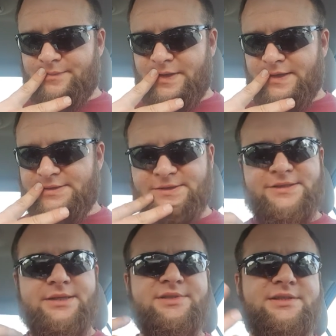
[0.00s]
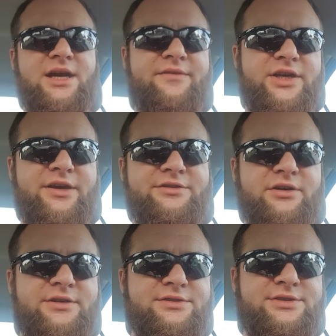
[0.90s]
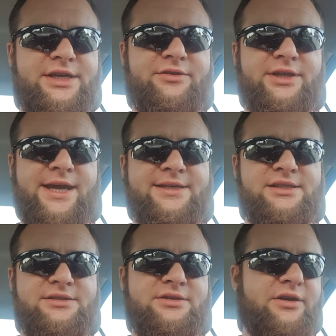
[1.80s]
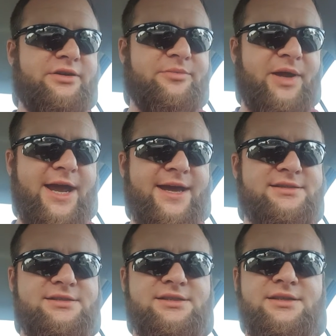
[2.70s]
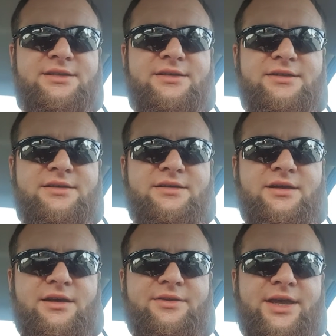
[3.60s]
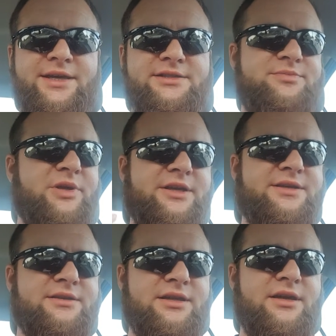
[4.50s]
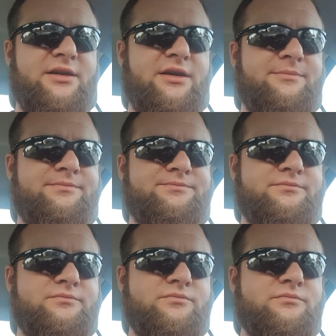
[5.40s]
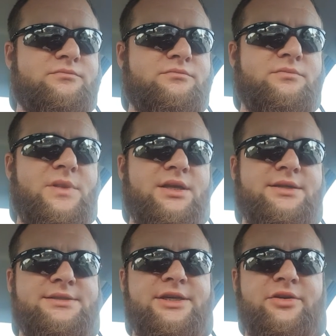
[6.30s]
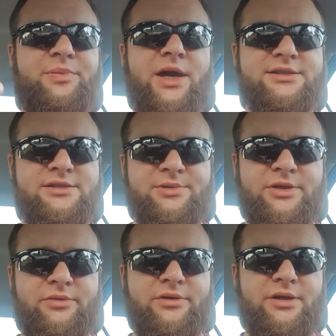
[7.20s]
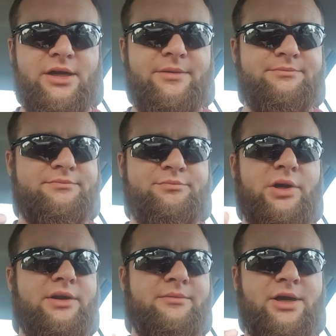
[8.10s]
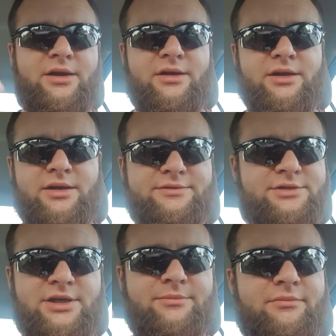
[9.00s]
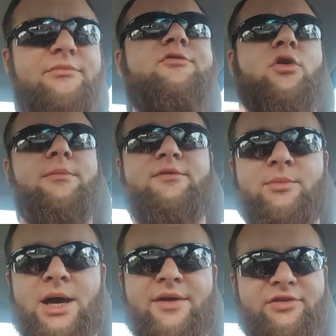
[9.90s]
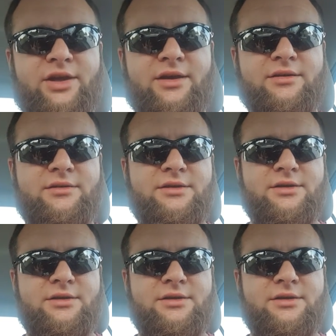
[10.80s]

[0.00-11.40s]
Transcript: because it seems this Javi character also secretly has a darker past uh, that he's being um, considered possibly uh, part of the uh, some form of a mafia,